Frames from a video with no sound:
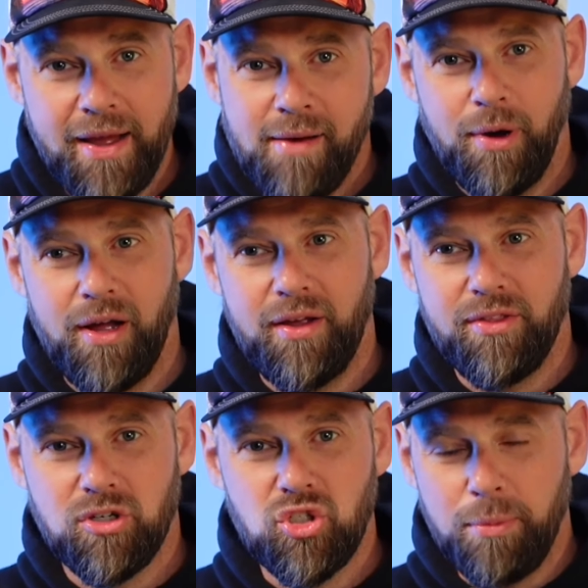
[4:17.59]
but
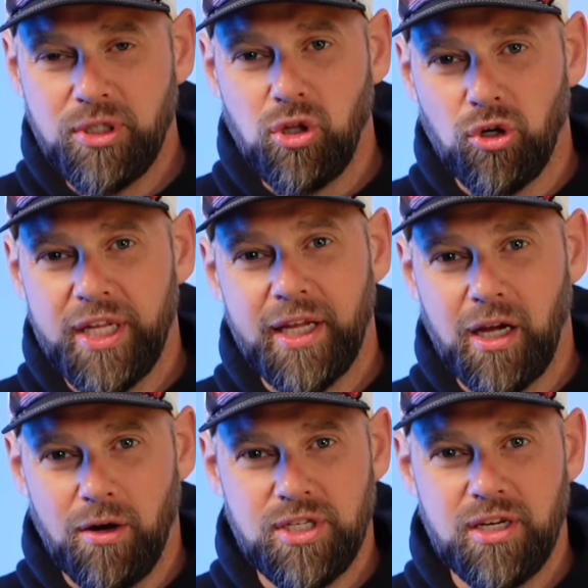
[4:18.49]
there's so much learning that
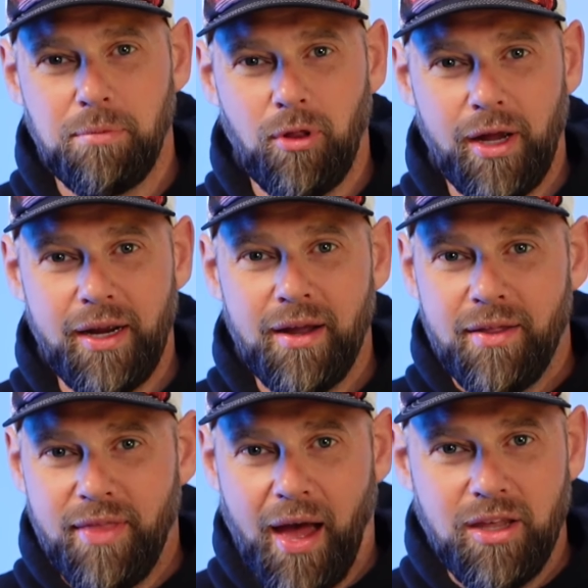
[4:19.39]
goes into play
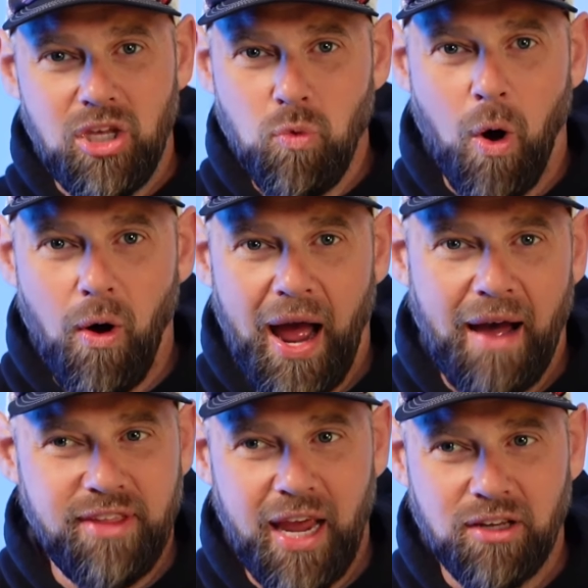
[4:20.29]
that you won't have
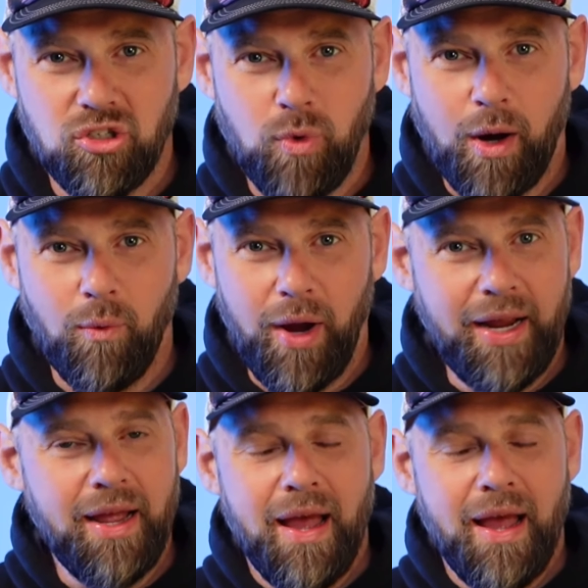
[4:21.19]
the answers right away,